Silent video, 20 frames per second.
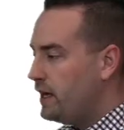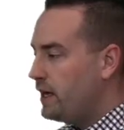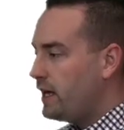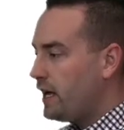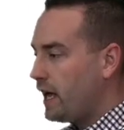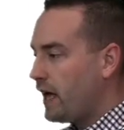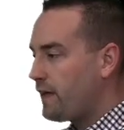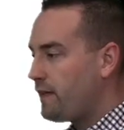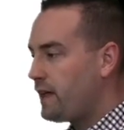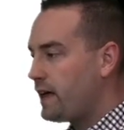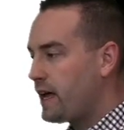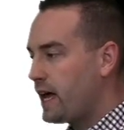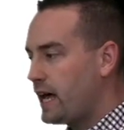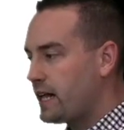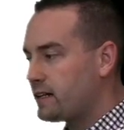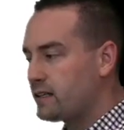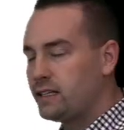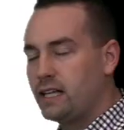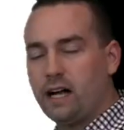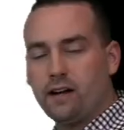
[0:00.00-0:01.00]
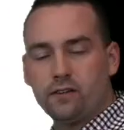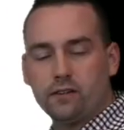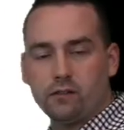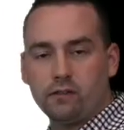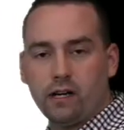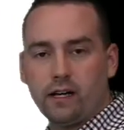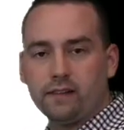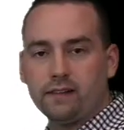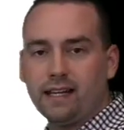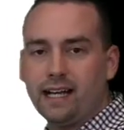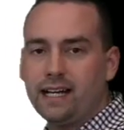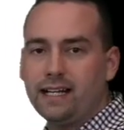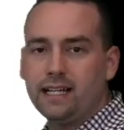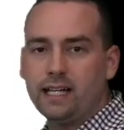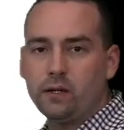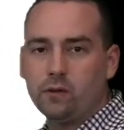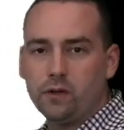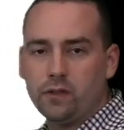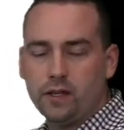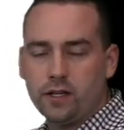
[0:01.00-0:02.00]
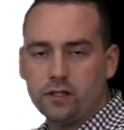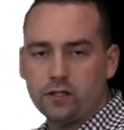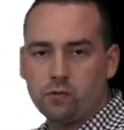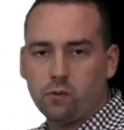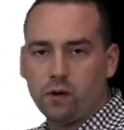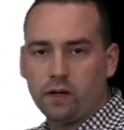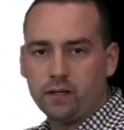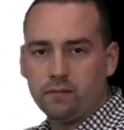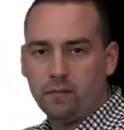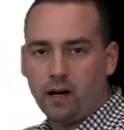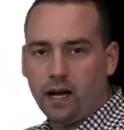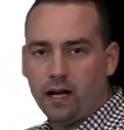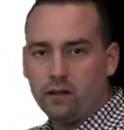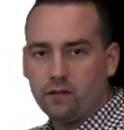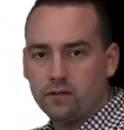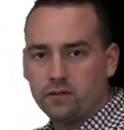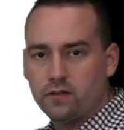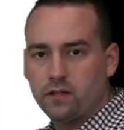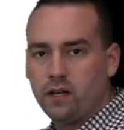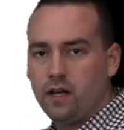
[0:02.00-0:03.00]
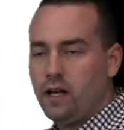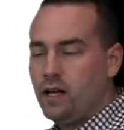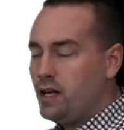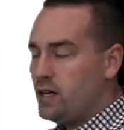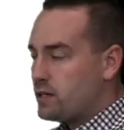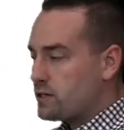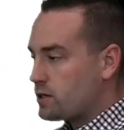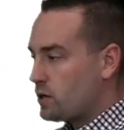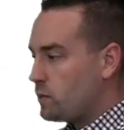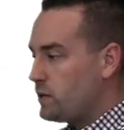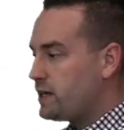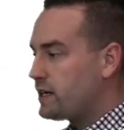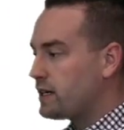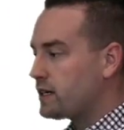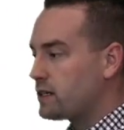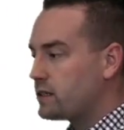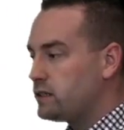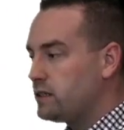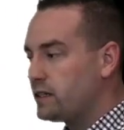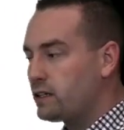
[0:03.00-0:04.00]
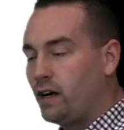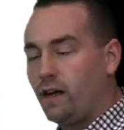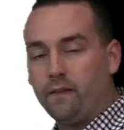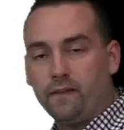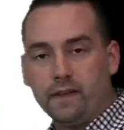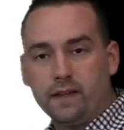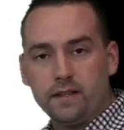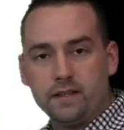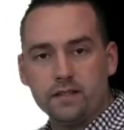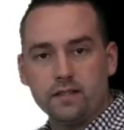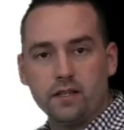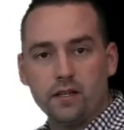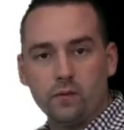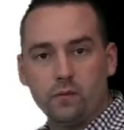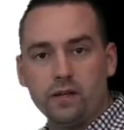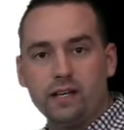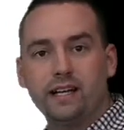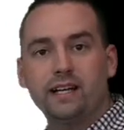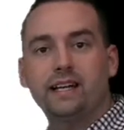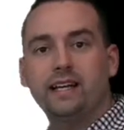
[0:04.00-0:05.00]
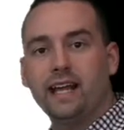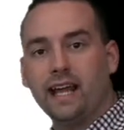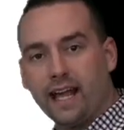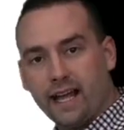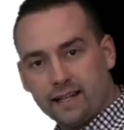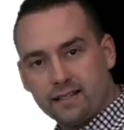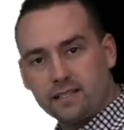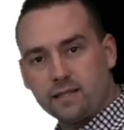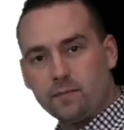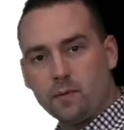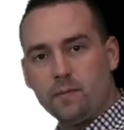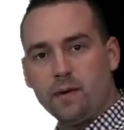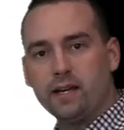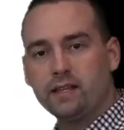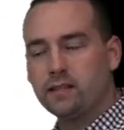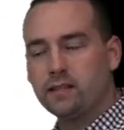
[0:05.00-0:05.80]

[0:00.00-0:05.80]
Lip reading: and they had cloud to ground lightning within 20 miles. So we can click on these and we can enhance them and make